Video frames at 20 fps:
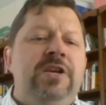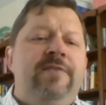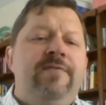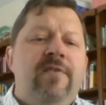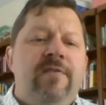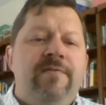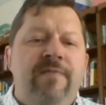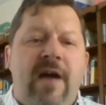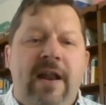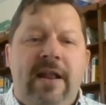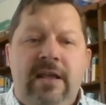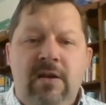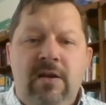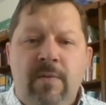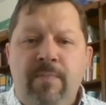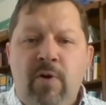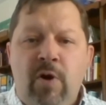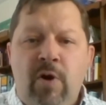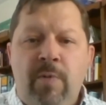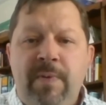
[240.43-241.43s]
for finding your
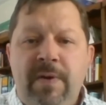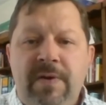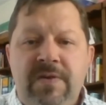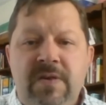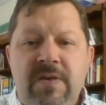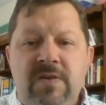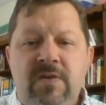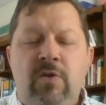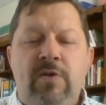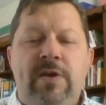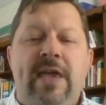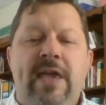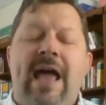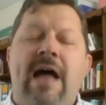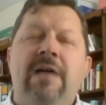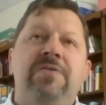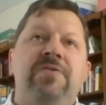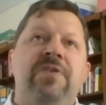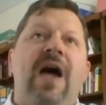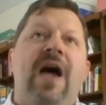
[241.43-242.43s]
purpose is looking
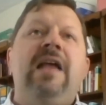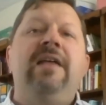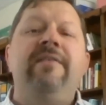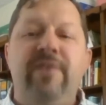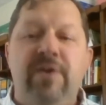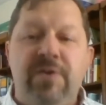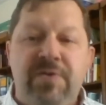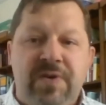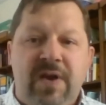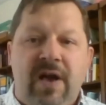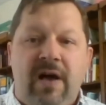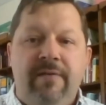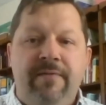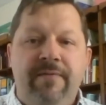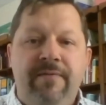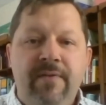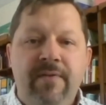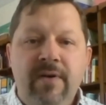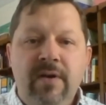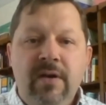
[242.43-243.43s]
outside of
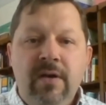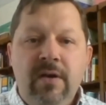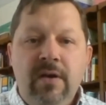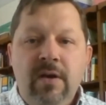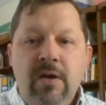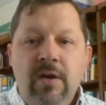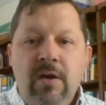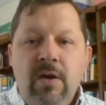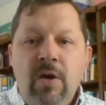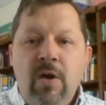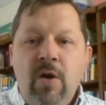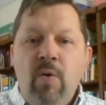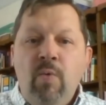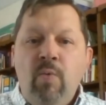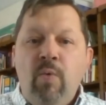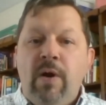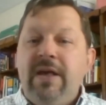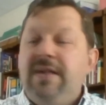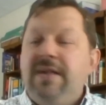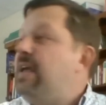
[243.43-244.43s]
yourself.
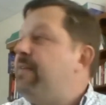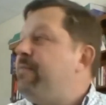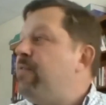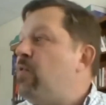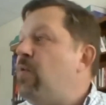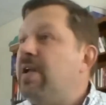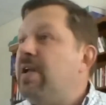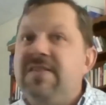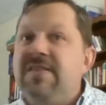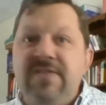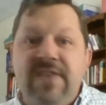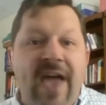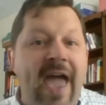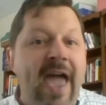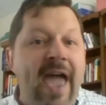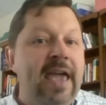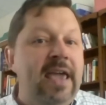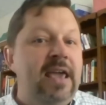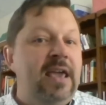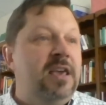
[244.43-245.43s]
What does everyone
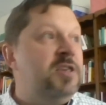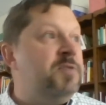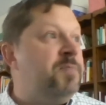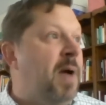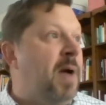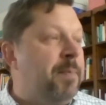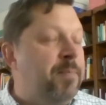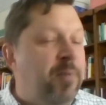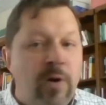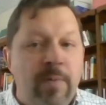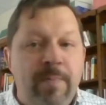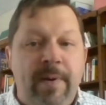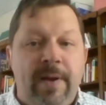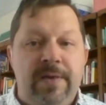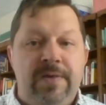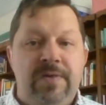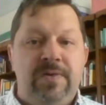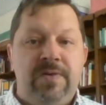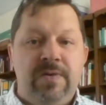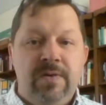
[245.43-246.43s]
say is my
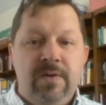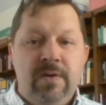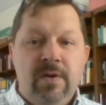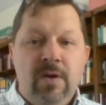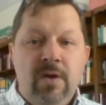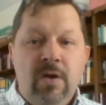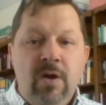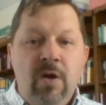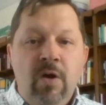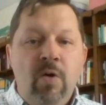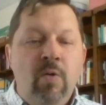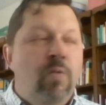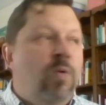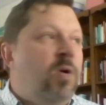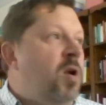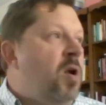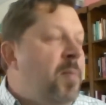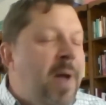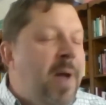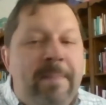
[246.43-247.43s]
purpose?
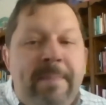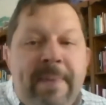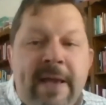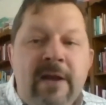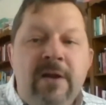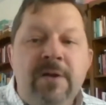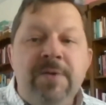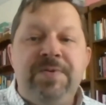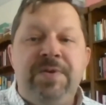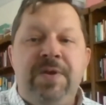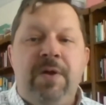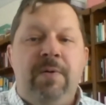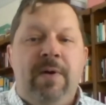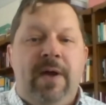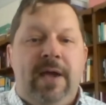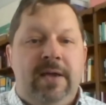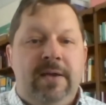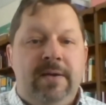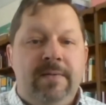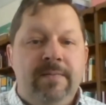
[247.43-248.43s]
What are my peers
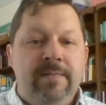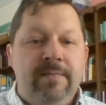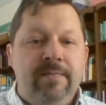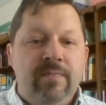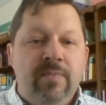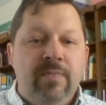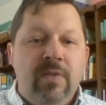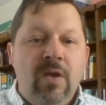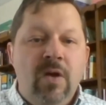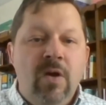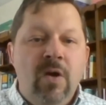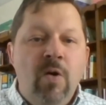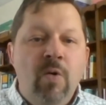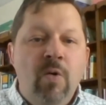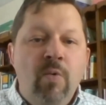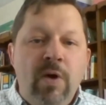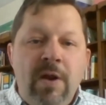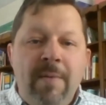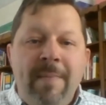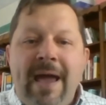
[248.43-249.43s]
doing?
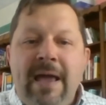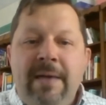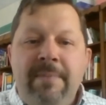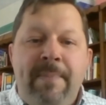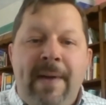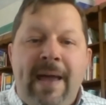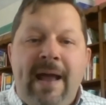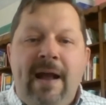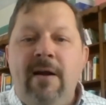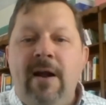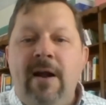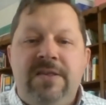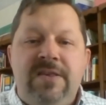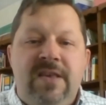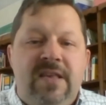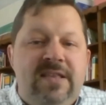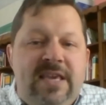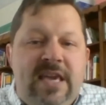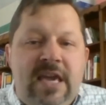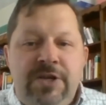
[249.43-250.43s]
What do my parents
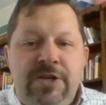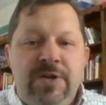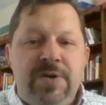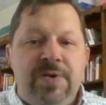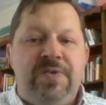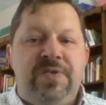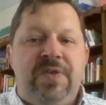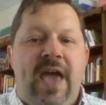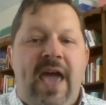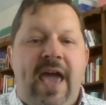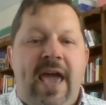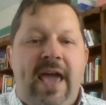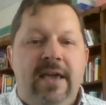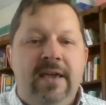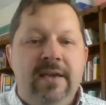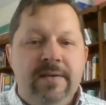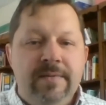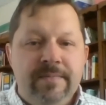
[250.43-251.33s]
and teachers say?